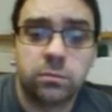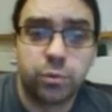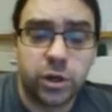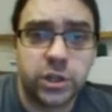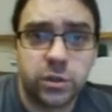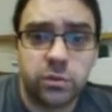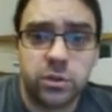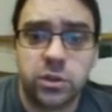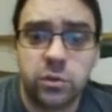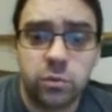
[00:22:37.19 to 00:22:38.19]
pressure
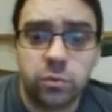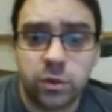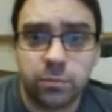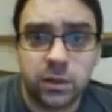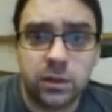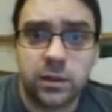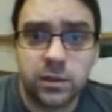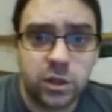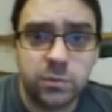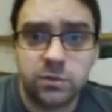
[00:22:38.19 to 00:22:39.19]
in two complete
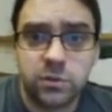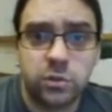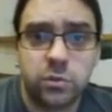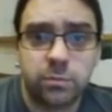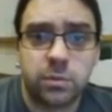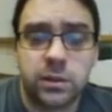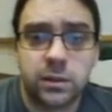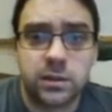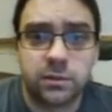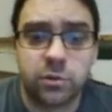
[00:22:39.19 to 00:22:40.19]
in terms of two
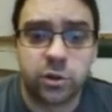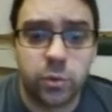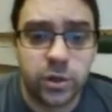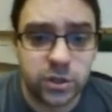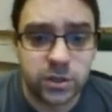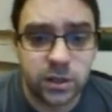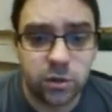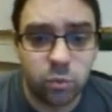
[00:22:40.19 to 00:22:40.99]
completely different equations here.